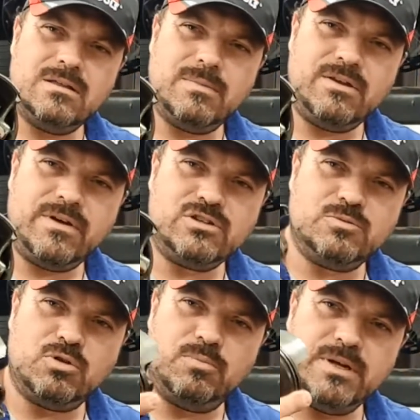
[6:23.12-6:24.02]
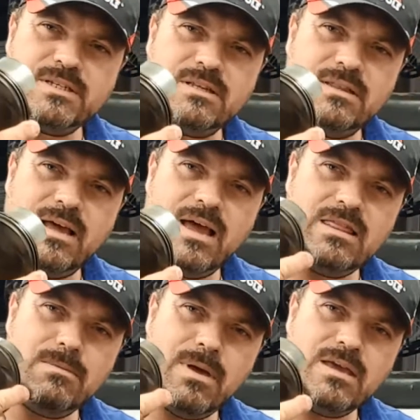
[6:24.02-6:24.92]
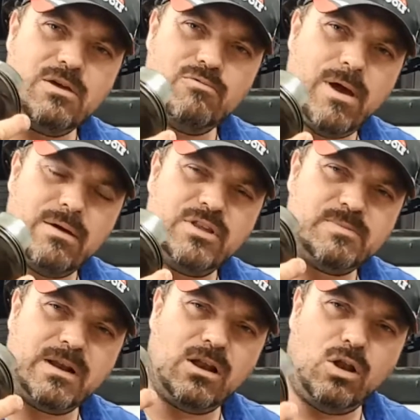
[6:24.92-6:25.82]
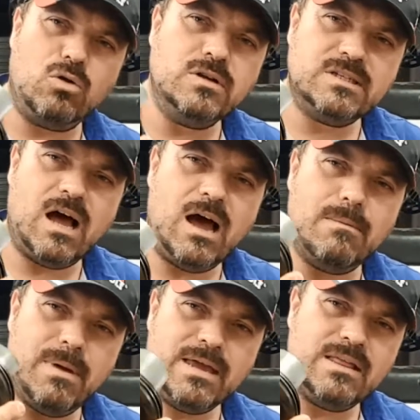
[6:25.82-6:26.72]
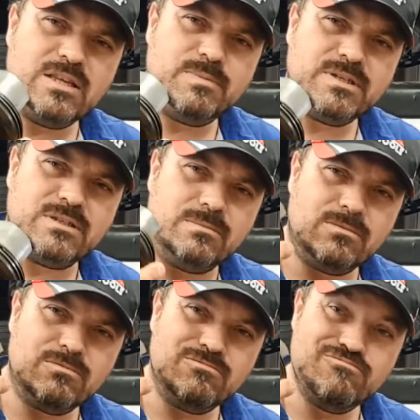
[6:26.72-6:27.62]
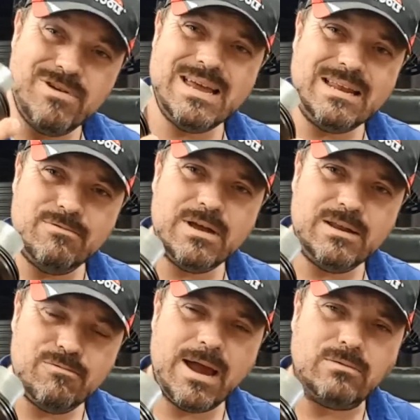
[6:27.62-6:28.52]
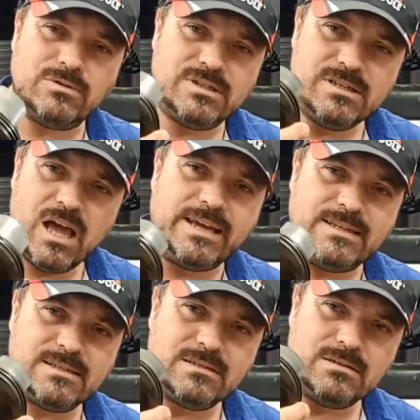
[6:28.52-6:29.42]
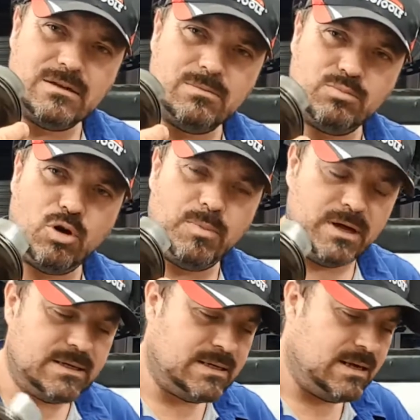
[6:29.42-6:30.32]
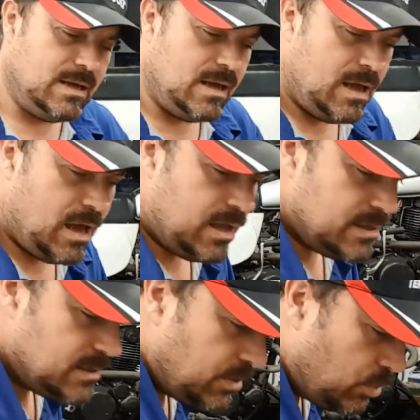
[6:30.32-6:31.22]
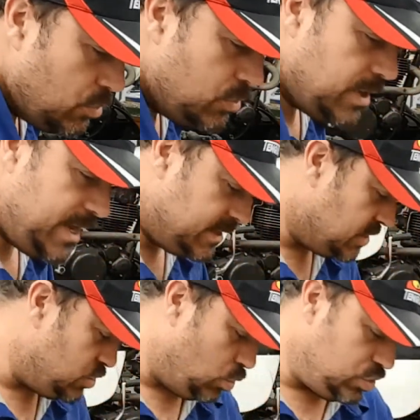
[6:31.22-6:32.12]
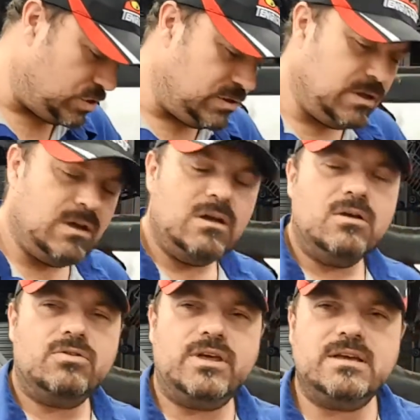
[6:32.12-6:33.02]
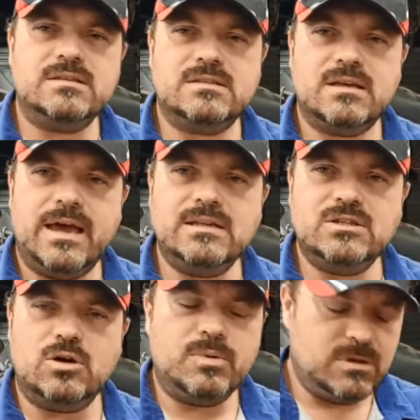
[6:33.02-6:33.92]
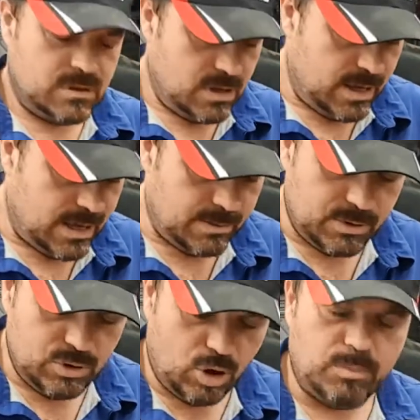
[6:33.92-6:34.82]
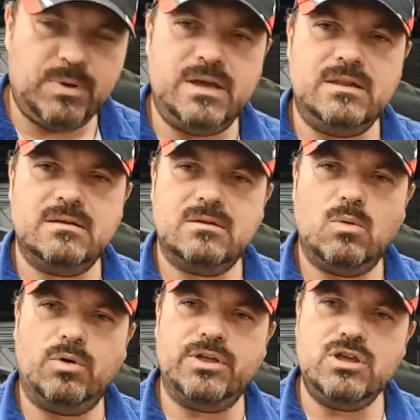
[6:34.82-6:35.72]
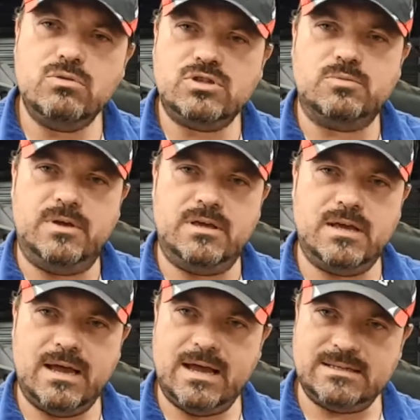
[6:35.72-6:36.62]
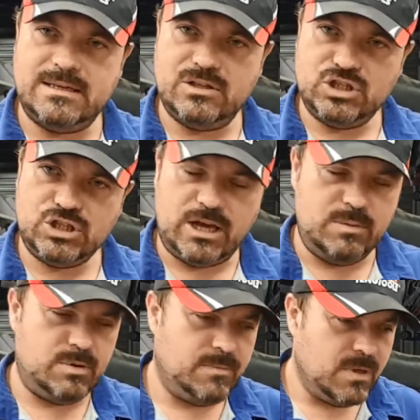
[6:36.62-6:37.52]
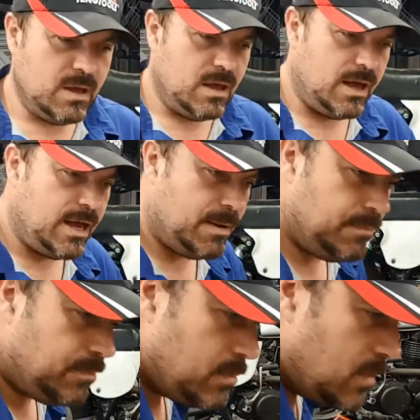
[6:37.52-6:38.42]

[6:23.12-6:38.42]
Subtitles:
Manufacturers put a piston in there and they make it round. They spend a long time making this piston really, really round and nice and proper. And through heat distortion, things end up not being what they used to be, as in the shape. A